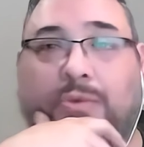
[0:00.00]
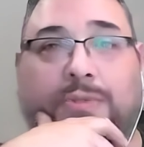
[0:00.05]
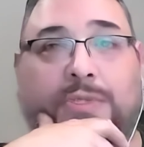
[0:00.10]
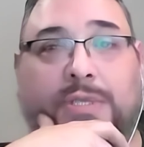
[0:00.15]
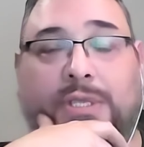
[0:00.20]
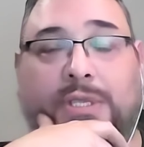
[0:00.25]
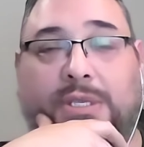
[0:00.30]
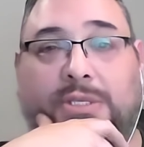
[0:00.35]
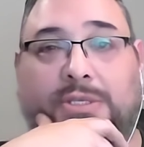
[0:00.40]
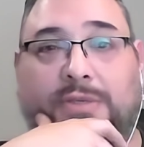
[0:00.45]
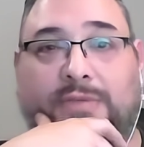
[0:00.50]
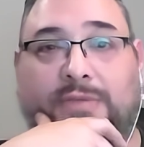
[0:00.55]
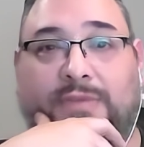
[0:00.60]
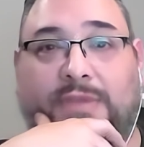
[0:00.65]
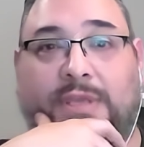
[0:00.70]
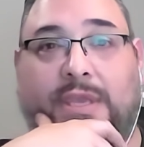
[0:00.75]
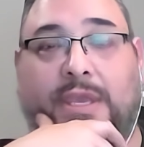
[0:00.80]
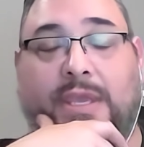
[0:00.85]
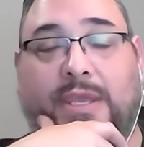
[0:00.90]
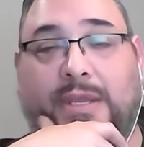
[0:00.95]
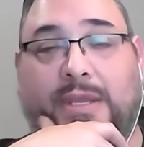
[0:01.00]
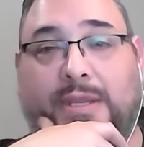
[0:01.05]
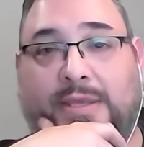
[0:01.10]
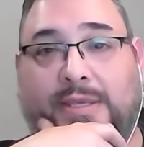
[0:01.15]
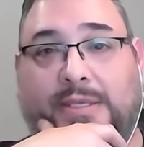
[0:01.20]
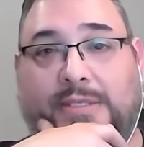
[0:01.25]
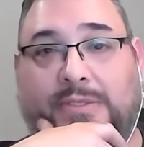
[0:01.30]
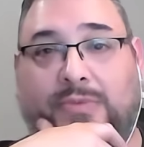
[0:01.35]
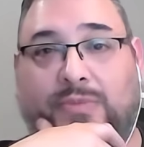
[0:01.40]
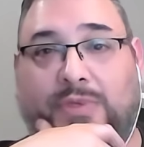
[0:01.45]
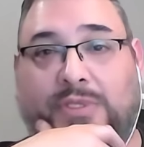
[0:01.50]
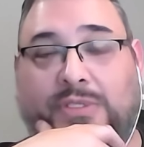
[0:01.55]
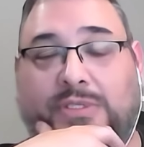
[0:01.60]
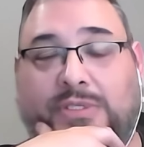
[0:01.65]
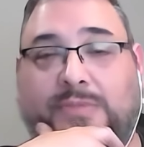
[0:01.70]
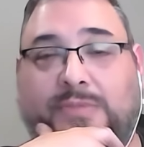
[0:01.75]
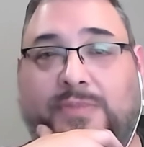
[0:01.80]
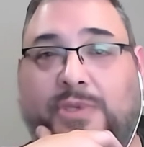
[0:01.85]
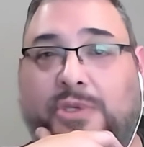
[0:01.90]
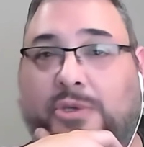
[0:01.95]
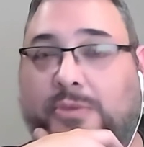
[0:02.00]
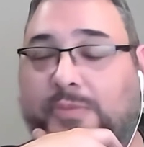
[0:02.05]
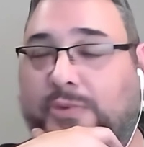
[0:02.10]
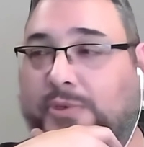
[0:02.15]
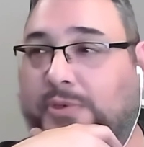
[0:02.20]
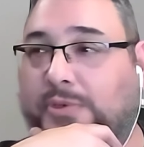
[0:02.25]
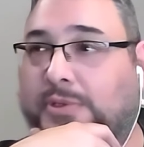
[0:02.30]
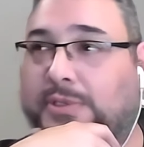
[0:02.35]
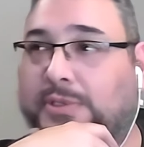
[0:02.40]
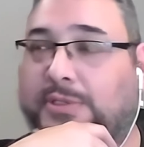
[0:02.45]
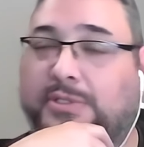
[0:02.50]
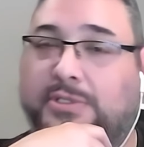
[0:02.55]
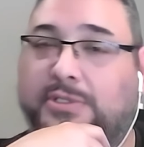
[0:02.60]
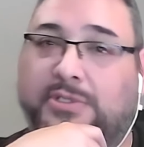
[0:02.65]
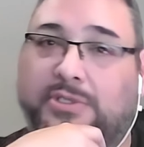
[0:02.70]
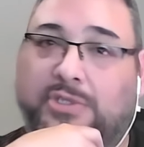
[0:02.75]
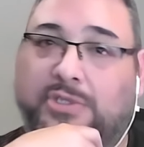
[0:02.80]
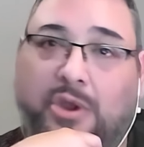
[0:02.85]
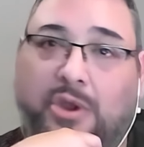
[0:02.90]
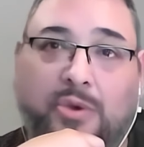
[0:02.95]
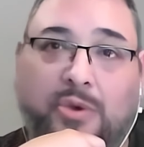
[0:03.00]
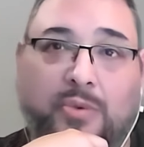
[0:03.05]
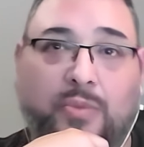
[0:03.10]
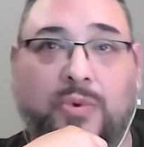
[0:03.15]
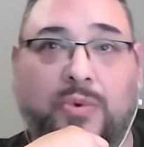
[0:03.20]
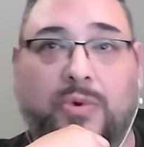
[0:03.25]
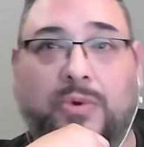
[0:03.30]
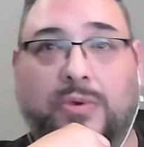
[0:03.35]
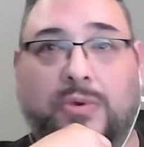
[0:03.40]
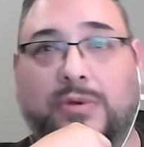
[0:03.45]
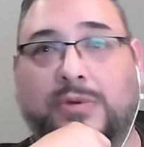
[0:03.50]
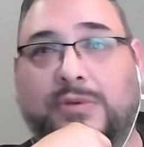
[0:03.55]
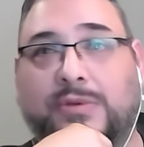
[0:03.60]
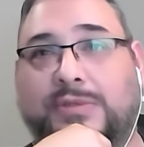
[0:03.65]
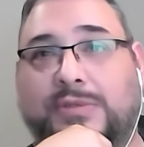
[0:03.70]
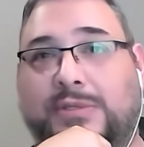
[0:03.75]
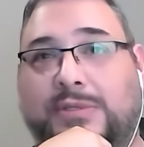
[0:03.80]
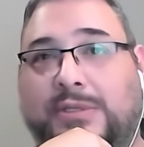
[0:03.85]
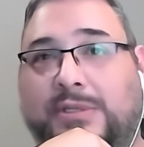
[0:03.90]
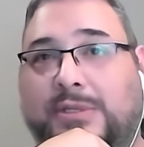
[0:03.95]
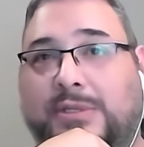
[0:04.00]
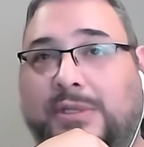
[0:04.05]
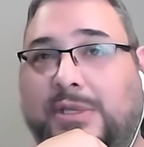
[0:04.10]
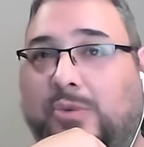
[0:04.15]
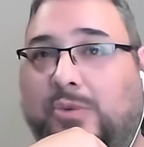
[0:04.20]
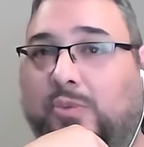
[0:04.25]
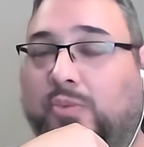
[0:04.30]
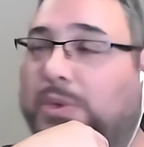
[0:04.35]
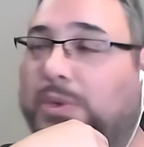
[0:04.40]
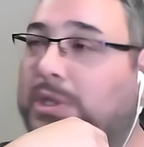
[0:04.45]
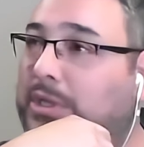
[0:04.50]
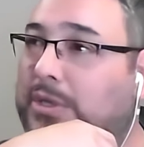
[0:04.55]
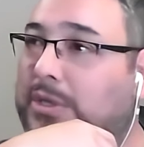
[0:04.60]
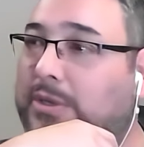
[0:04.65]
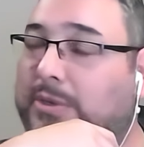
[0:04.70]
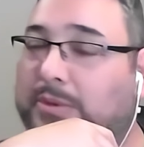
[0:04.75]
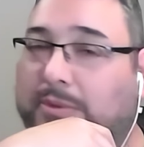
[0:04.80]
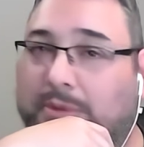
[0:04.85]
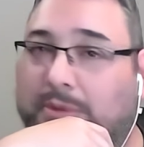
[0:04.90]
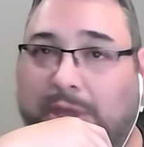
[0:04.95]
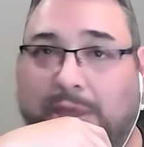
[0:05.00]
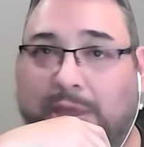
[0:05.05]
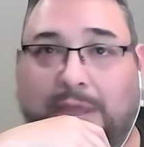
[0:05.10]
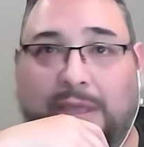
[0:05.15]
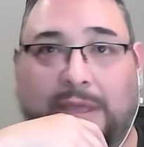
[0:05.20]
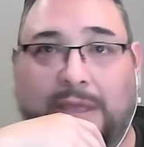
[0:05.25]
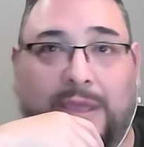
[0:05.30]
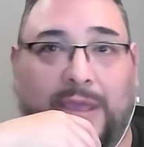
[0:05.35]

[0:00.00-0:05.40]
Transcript: the golden age of the 80s with Spielberg and Star Wars and Willow